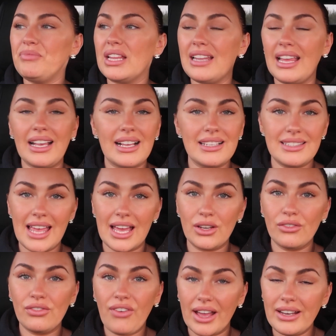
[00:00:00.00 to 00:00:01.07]
like I
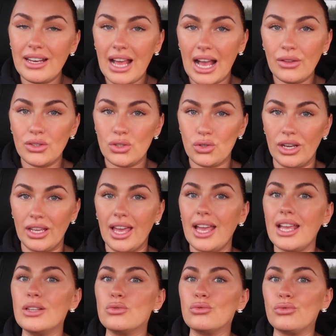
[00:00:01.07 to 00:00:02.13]
said, finding out the
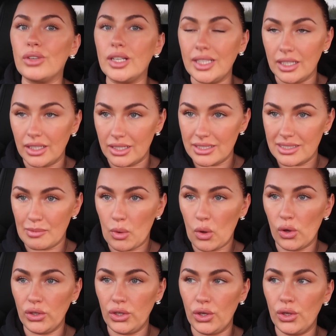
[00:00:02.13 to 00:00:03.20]
trigger is really going to
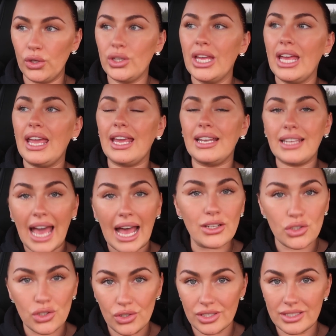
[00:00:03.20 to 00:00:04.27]
support you in
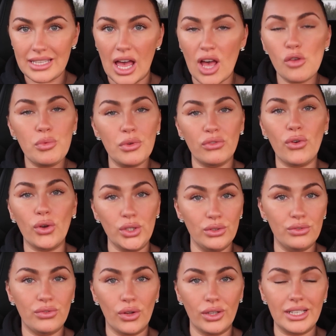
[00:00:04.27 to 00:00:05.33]
catching yourself before
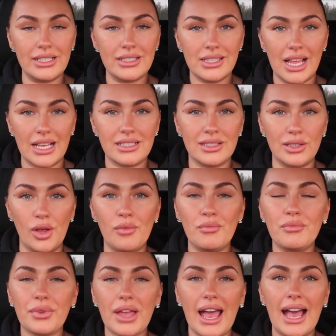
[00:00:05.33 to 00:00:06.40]
you fall into that
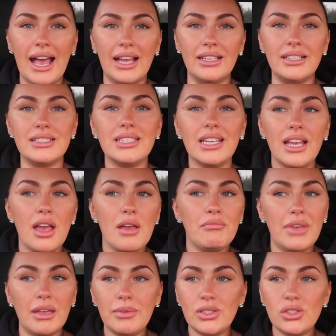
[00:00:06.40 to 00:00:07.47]
slump. And
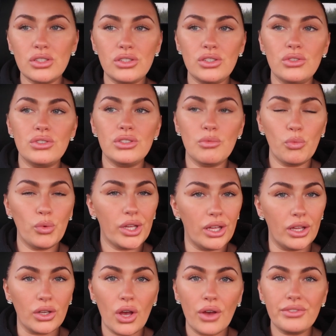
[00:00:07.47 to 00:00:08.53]
maybe just do some
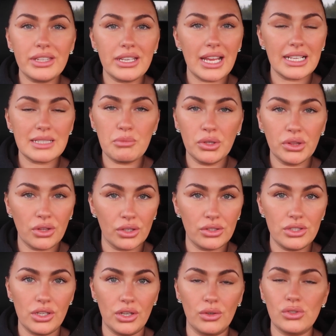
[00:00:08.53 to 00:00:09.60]
work over the next month or
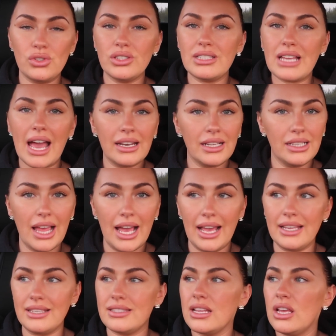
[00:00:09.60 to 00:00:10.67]
two. Just
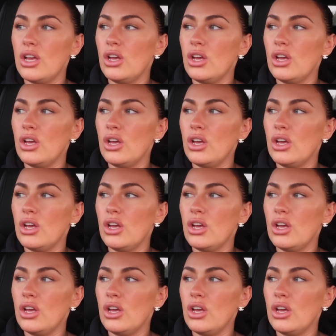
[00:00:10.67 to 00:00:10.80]
analyze